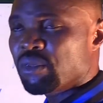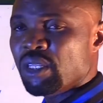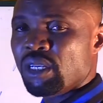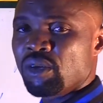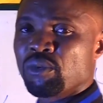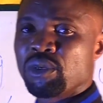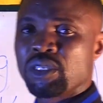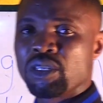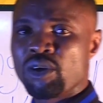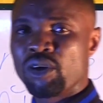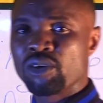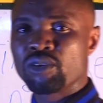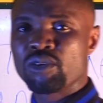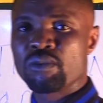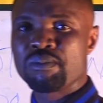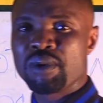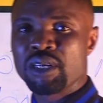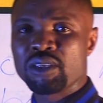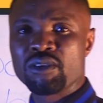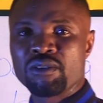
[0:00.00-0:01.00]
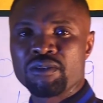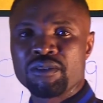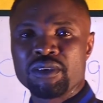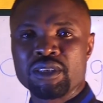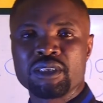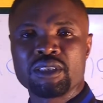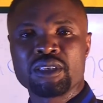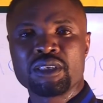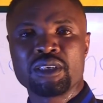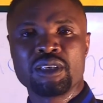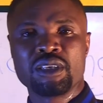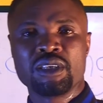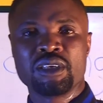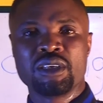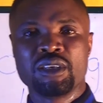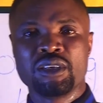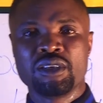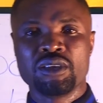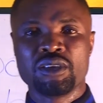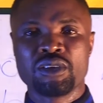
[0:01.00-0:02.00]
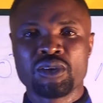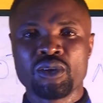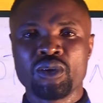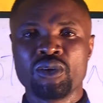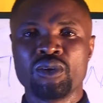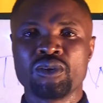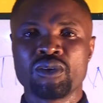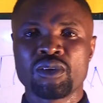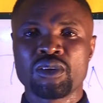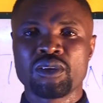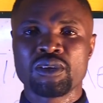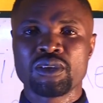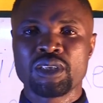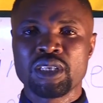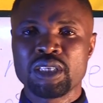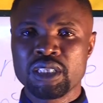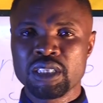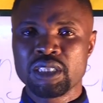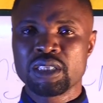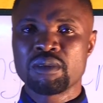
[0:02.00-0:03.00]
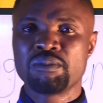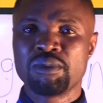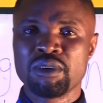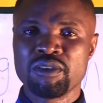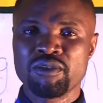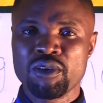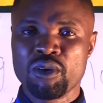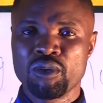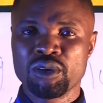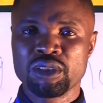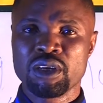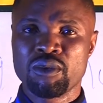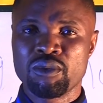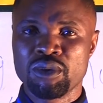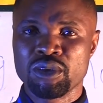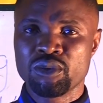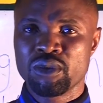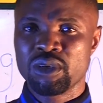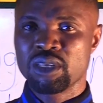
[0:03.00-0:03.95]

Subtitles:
thing with the other part of it. So this is the brief of what I want to